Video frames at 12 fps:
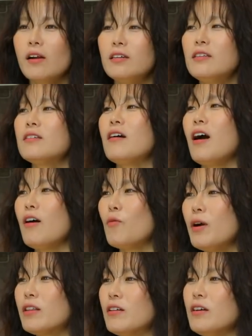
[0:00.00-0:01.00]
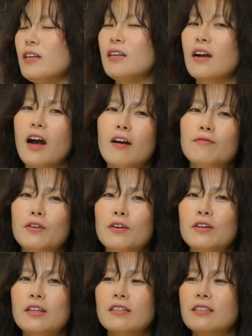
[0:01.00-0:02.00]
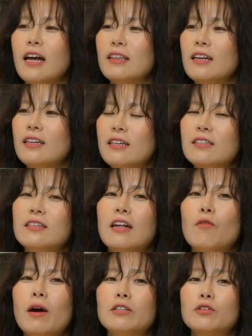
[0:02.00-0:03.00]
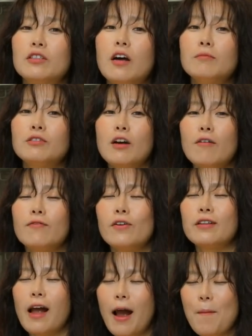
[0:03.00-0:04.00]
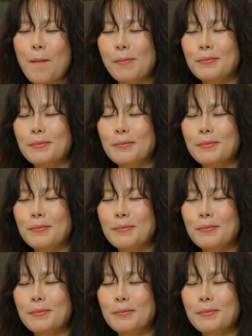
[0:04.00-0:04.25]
In this hot weather, eating hot food is not that easy in Hawaii. So thumbs up for that.